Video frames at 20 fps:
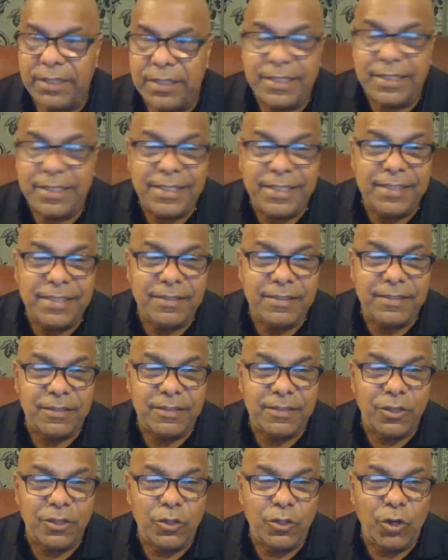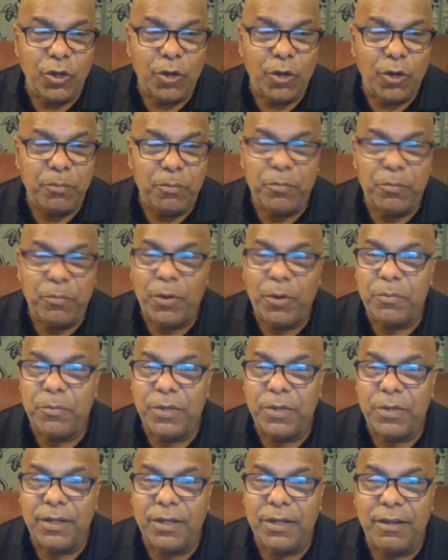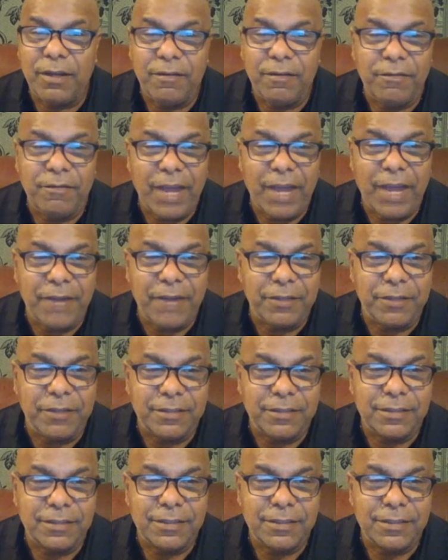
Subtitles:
is your popular virus